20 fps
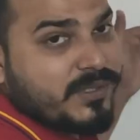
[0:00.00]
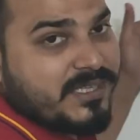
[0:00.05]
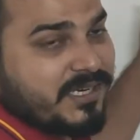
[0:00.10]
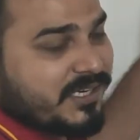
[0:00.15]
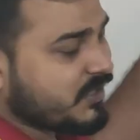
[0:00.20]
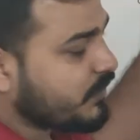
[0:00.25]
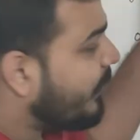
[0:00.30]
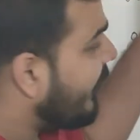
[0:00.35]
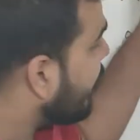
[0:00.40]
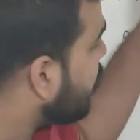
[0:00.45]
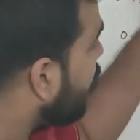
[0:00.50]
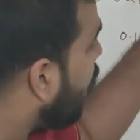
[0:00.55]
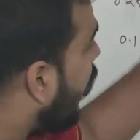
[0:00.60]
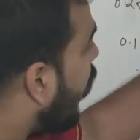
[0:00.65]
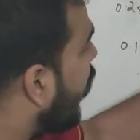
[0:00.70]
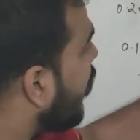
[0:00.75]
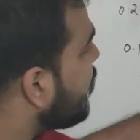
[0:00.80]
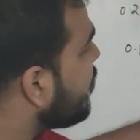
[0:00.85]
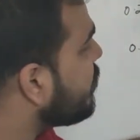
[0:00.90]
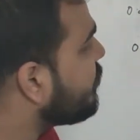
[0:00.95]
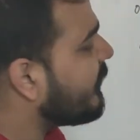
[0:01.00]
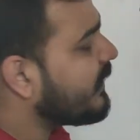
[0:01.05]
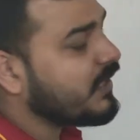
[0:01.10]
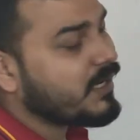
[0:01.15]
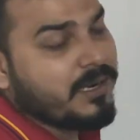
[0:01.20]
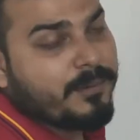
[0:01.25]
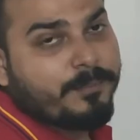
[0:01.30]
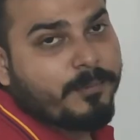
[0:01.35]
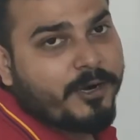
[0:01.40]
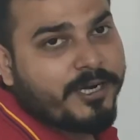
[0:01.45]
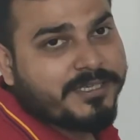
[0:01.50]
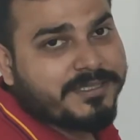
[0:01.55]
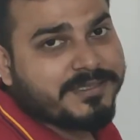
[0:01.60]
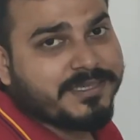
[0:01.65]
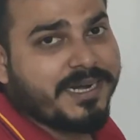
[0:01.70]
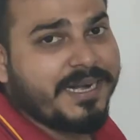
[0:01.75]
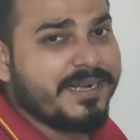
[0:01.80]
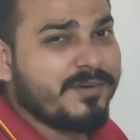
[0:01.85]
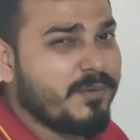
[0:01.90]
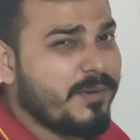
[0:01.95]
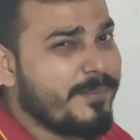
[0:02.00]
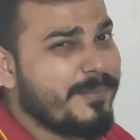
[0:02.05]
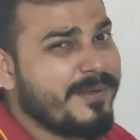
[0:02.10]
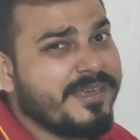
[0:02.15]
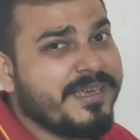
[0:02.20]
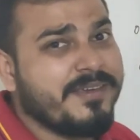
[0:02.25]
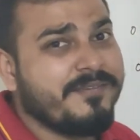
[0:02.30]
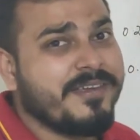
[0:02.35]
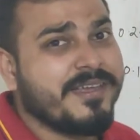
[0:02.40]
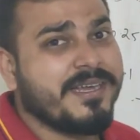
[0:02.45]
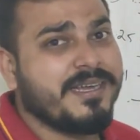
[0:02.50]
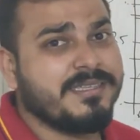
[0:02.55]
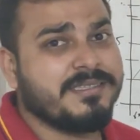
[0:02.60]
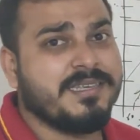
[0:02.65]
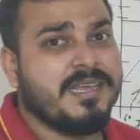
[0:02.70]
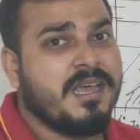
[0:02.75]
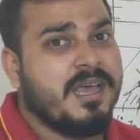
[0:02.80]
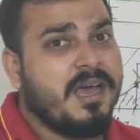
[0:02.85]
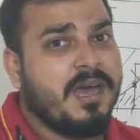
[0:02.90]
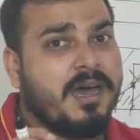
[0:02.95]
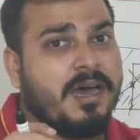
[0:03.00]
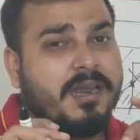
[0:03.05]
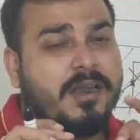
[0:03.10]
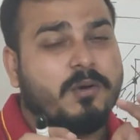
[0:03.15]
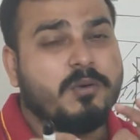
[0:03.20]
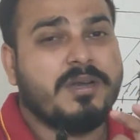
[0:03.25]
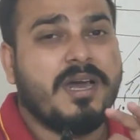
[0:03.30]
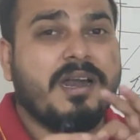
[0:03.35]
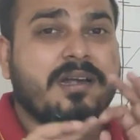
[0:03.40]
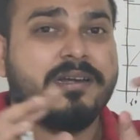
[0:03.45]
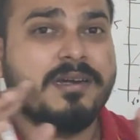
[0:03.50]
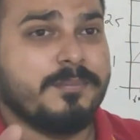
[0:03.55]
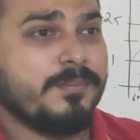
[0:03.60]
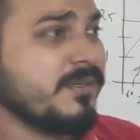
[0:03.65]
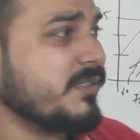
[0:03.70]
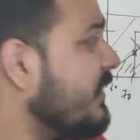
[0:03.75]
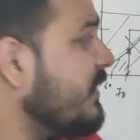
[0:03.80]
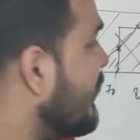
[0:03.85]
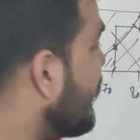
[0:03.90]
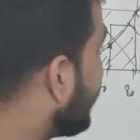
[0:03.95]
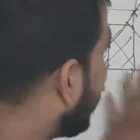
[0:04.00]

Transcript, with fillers: with respect to all these particular points it will be giving us around 100%